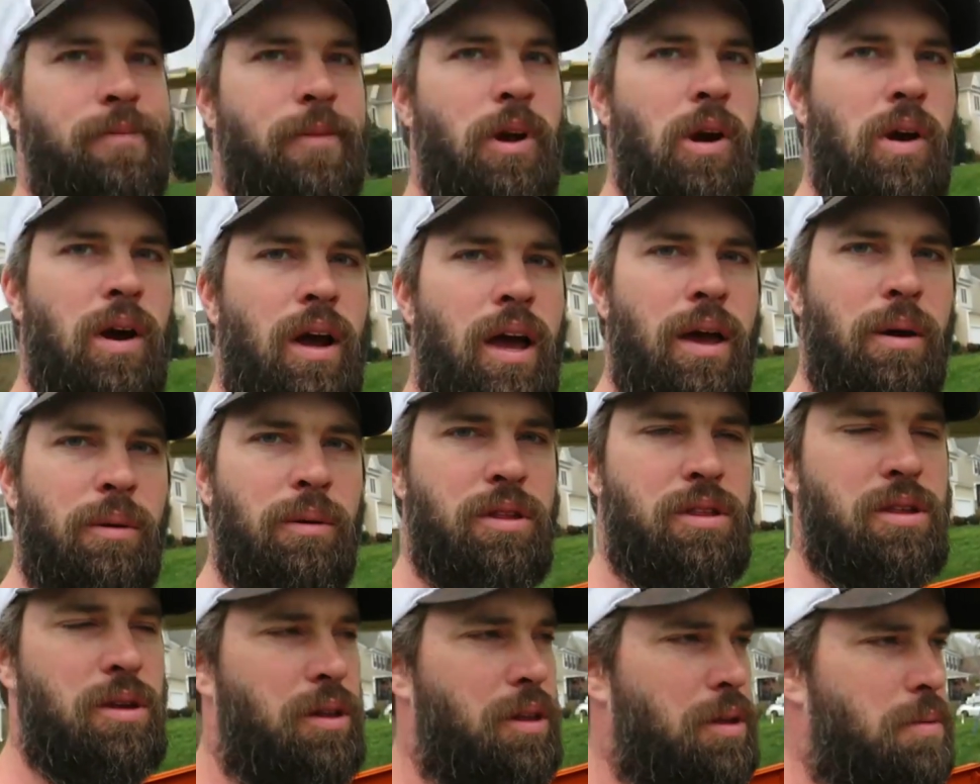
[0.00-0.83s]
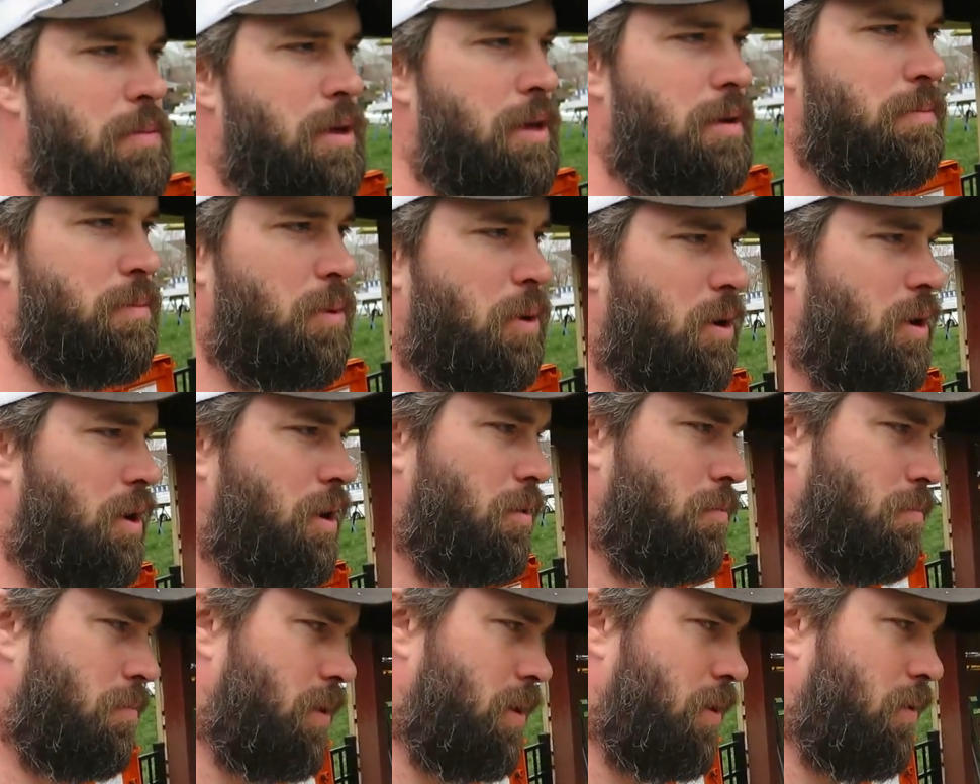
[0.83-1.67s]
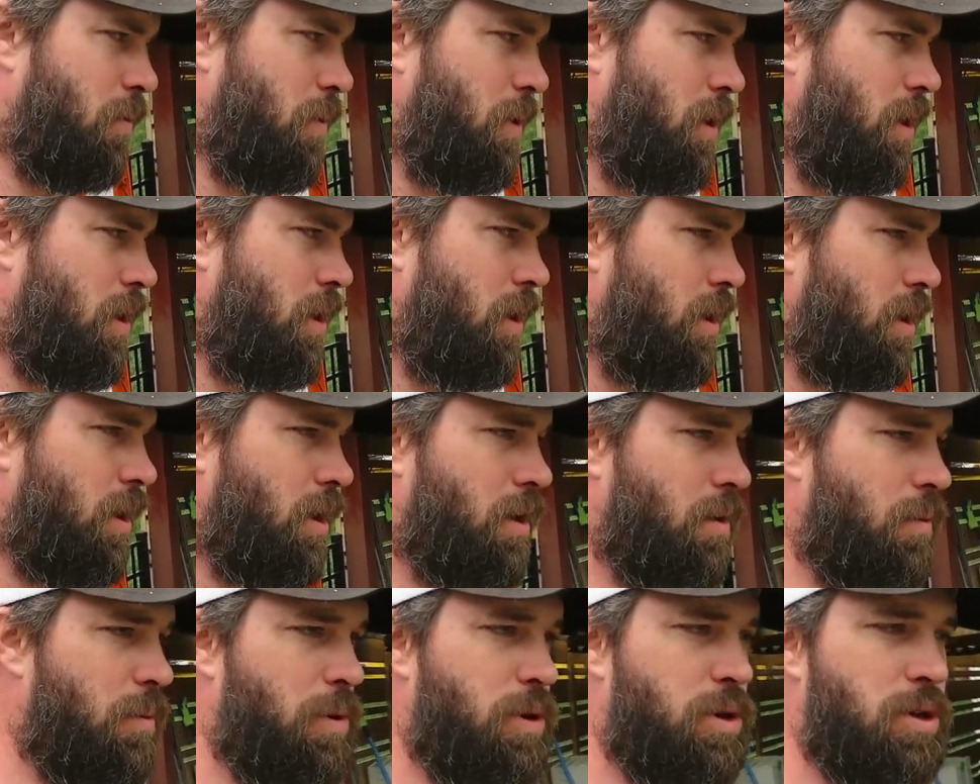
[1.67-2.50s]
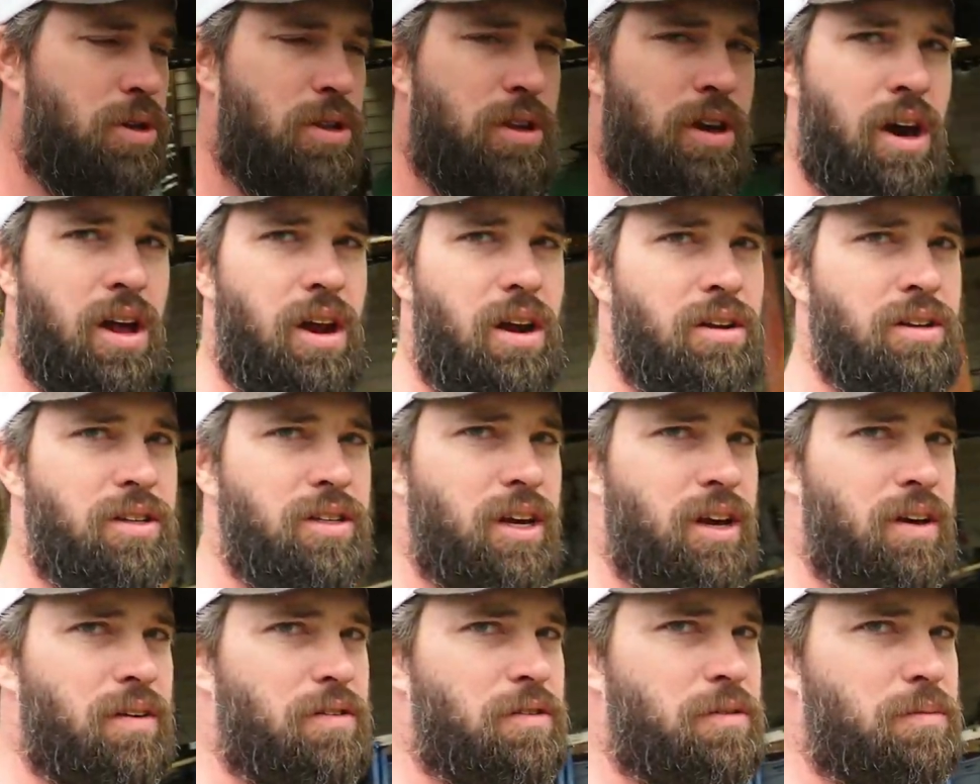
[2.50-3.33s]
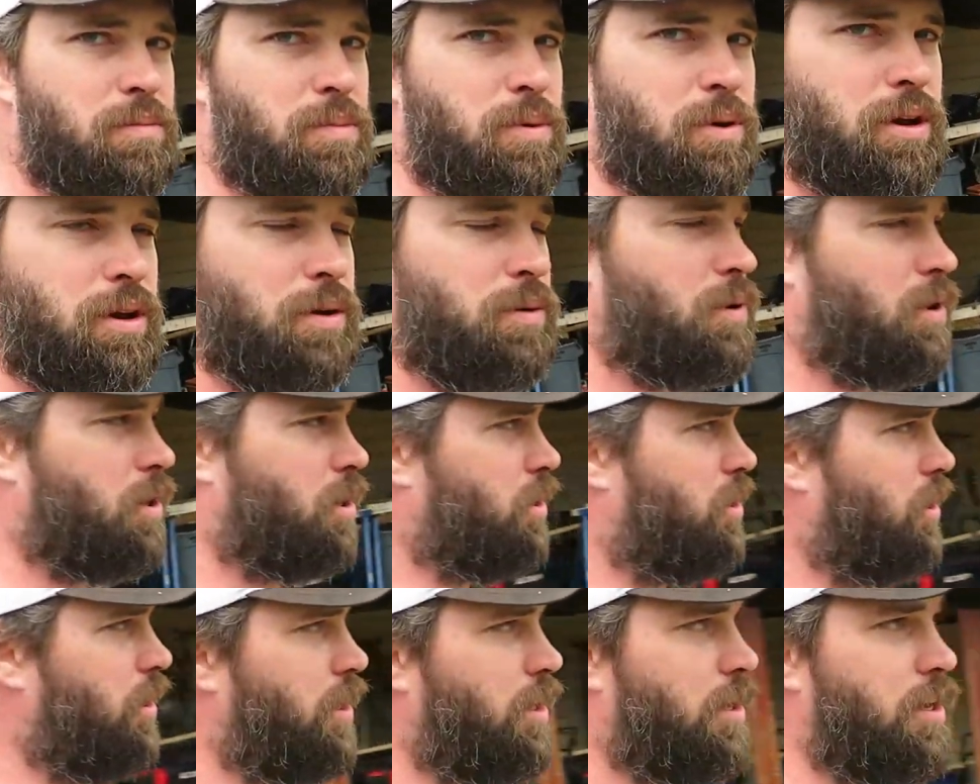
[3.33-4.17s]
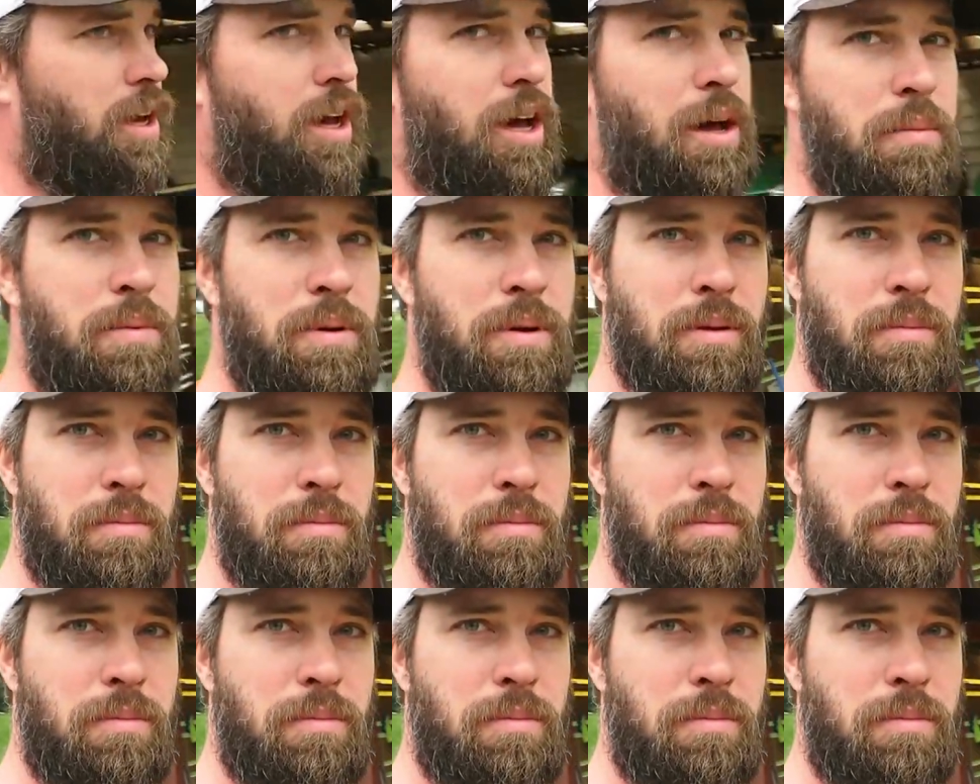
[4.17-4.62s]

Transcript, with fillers: All right, well it's only mid-morning, but we uh, we just got ourselves pretty well cleaned up